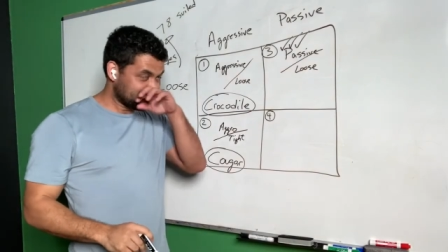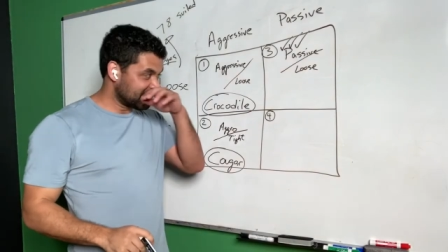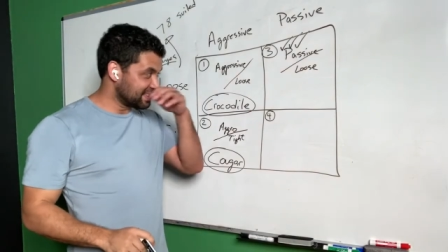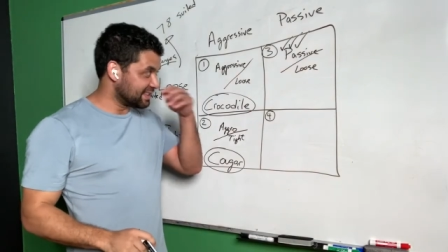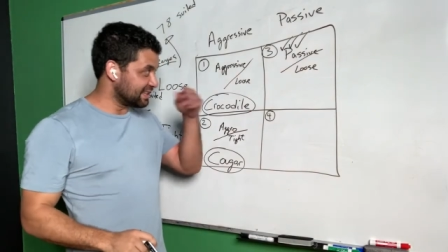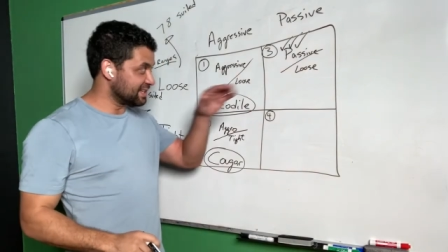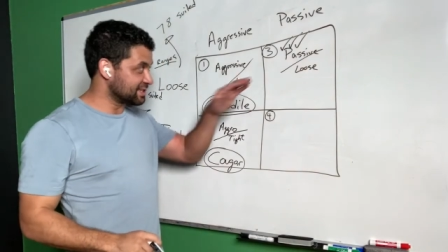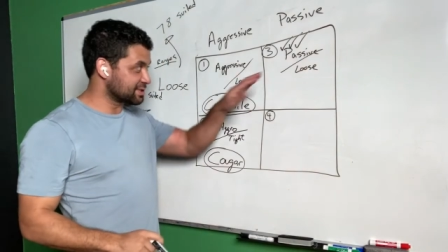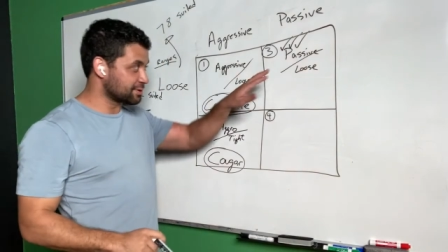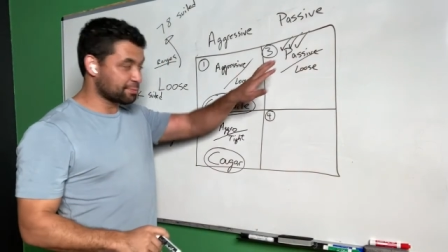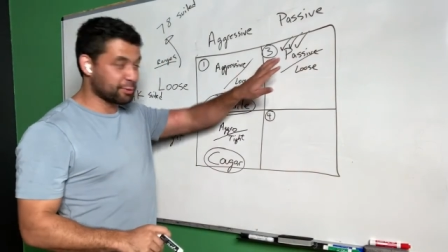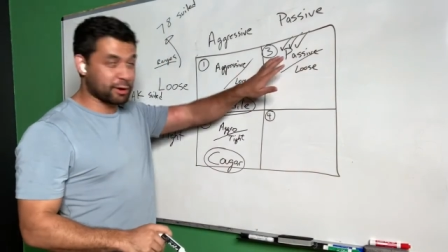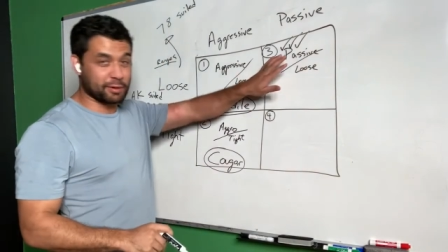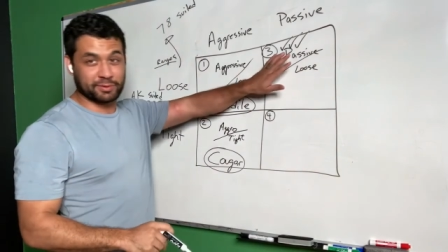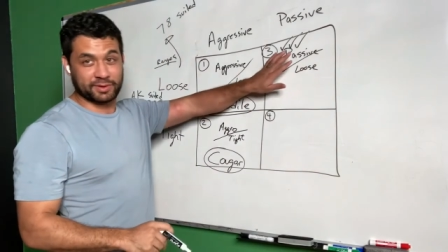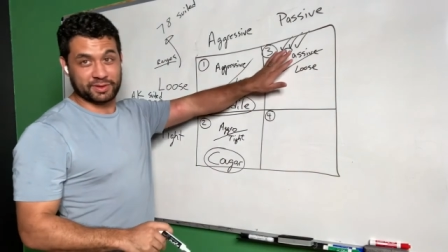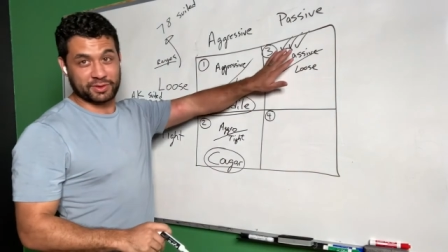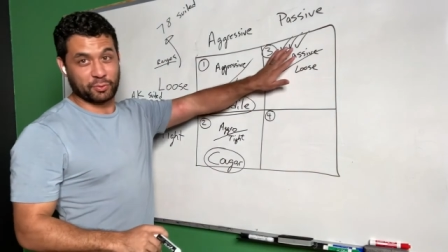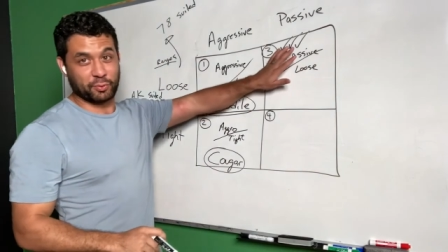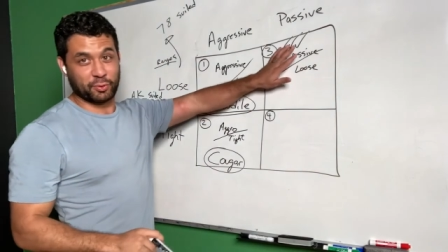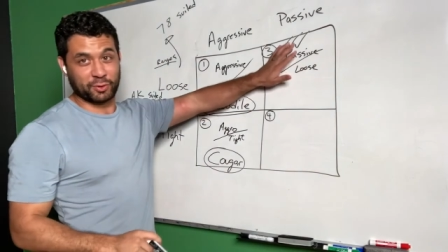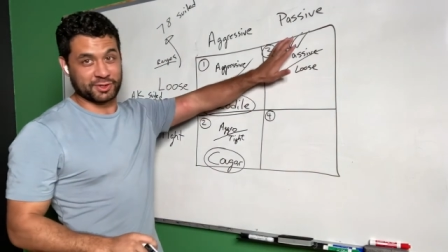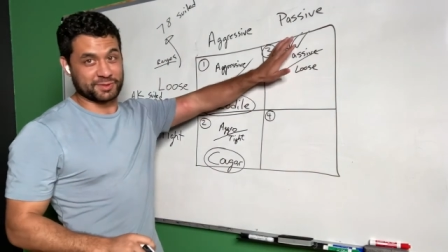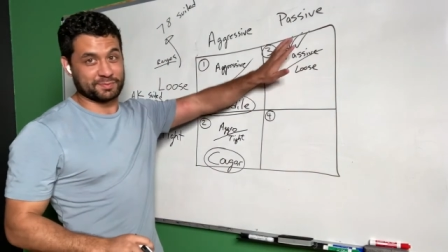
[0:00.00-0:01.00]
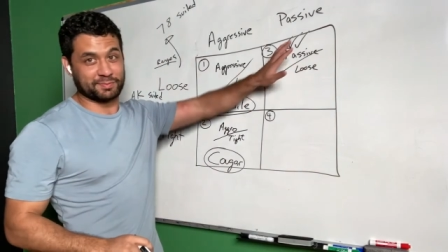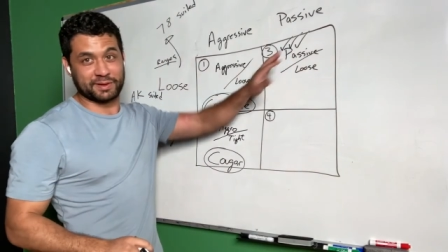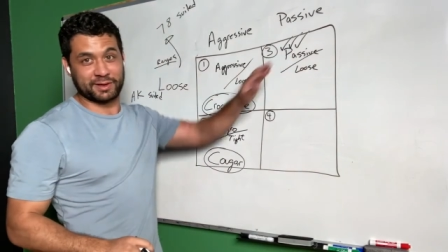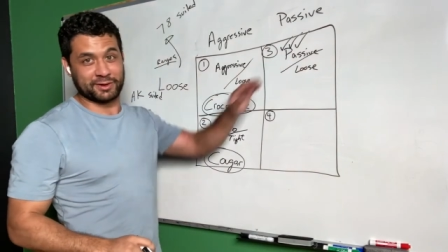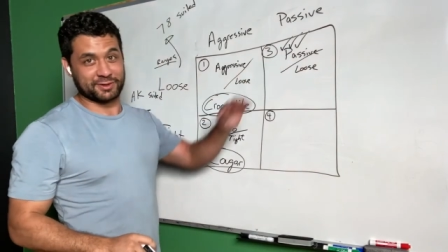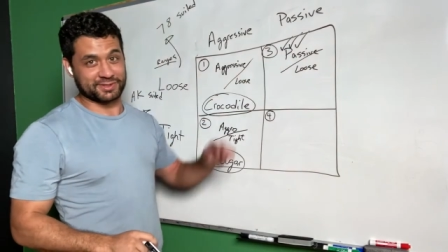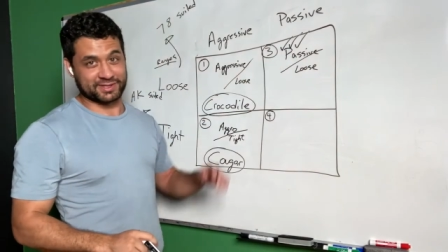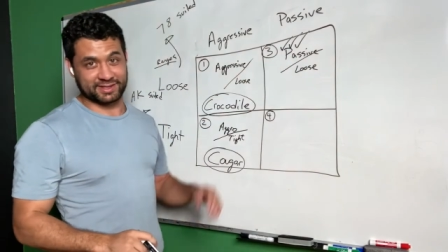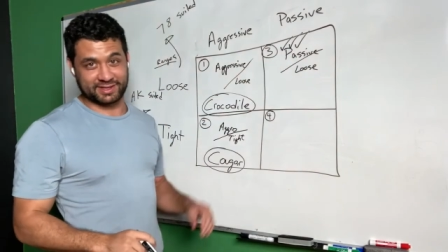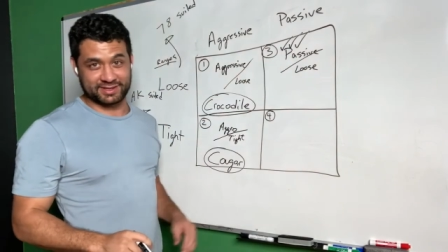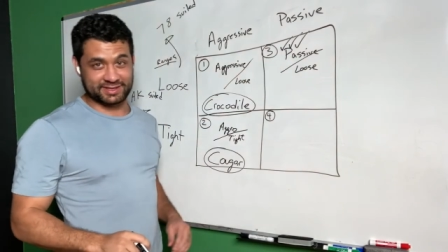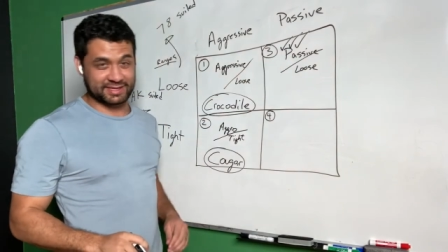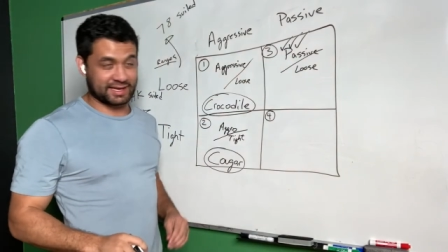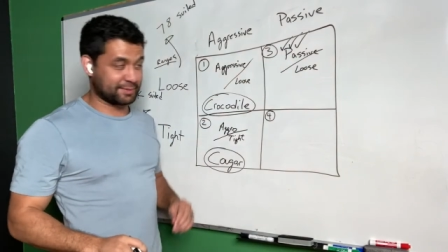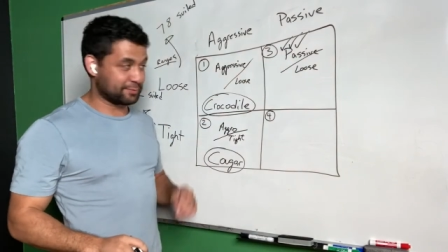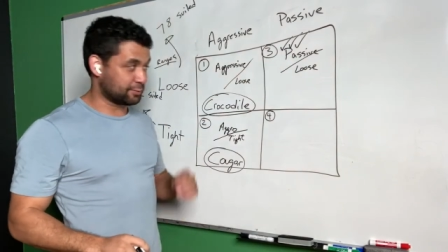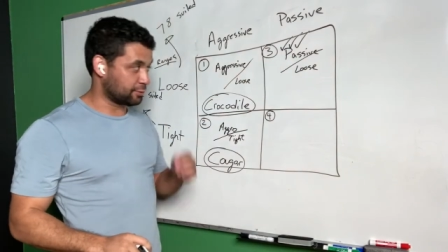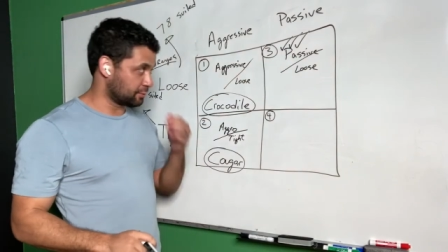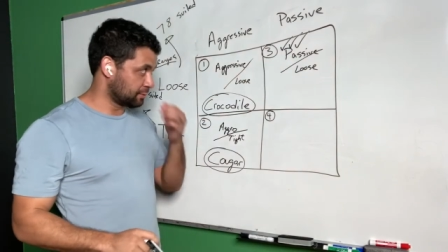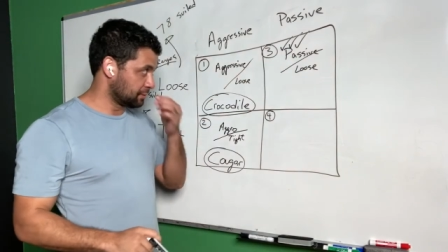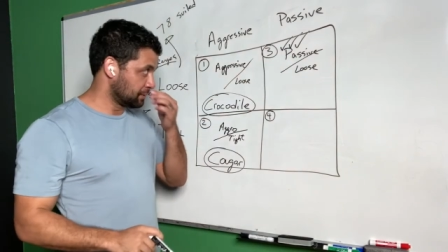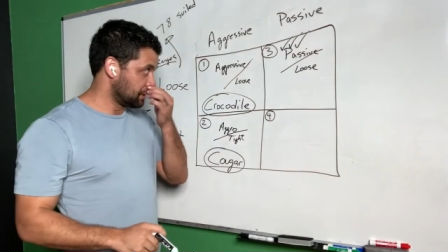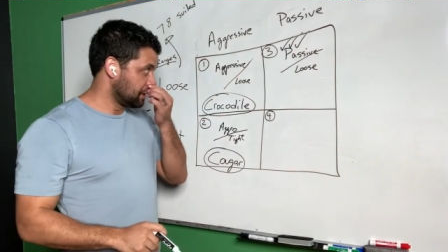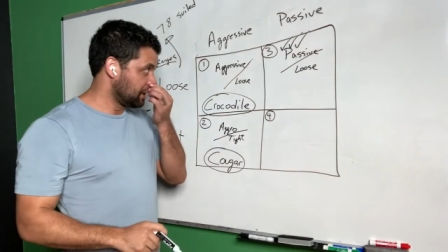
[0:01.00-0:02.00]
These are probably the worst players on the
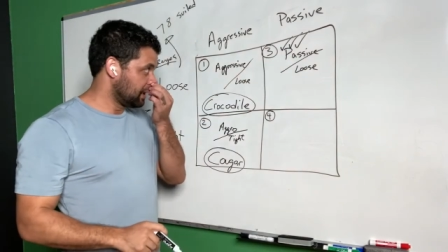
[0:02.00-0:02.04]
table